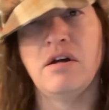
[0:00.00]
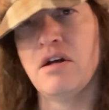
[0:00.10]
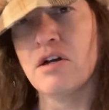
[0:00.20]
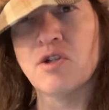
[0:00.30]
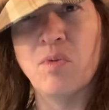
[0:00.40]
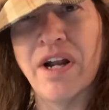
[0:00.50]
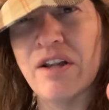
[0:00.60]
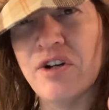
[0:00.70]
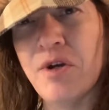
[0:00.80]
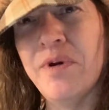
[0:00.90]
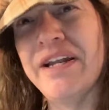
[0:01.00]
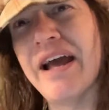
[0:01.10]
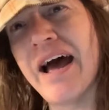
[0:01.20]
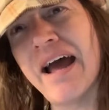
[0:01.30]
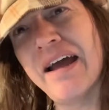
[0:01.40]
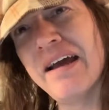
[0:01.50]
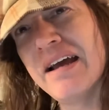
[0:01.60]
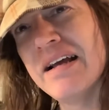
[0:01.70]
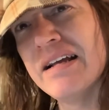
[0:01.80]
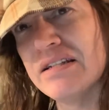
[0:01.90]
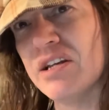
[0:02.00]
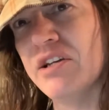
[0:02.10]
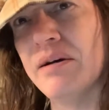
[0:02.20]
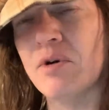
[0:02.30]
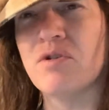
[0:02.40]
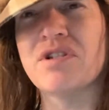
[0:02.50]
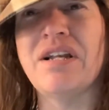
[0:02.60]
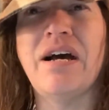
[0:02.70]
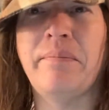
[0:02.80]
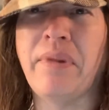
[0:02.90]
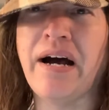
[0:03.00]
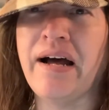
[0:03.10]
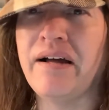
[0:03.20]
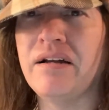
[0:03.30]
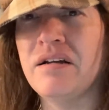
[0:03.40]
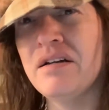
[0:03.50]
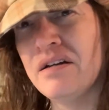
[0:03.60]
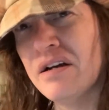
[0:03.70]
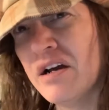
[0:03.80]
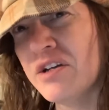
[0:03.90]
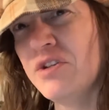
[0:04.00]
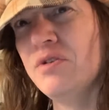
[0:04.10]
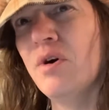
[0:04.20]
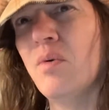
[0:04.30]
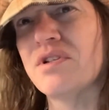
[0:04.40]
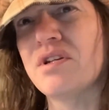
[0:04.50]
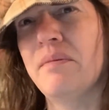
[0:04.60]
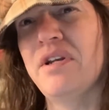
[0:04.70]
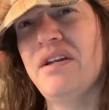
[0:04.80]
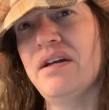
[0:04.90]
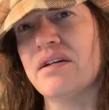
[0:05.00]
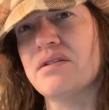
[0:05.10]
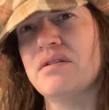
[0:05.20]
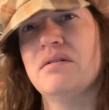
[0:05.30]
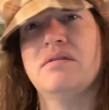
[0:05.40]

Because when I look you in the eye, tell you I'm going to slide by, you know what's coming next.